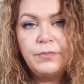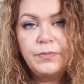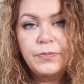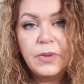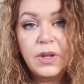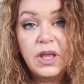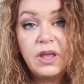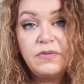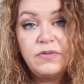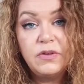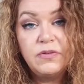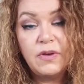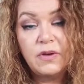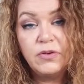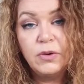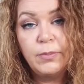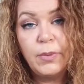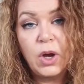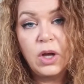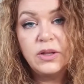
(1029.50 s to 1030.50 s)
If you've ever
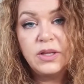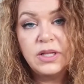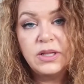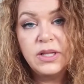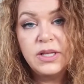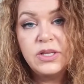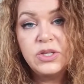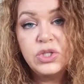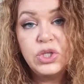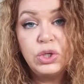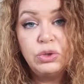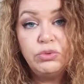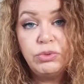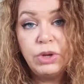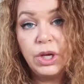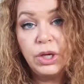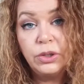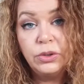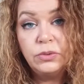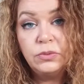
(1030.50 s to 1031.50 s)
bought Lily's, you
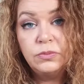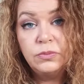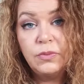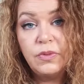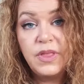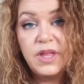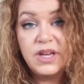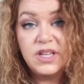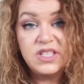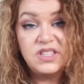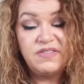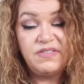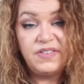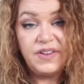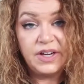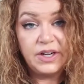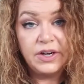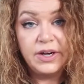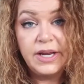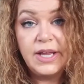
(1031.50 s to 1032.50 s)
know that it's
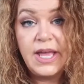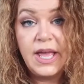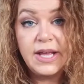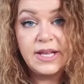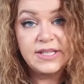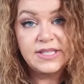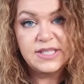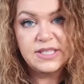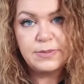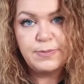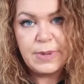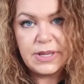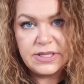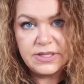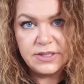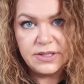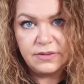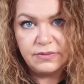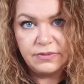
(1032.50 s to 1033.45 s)
very expensive.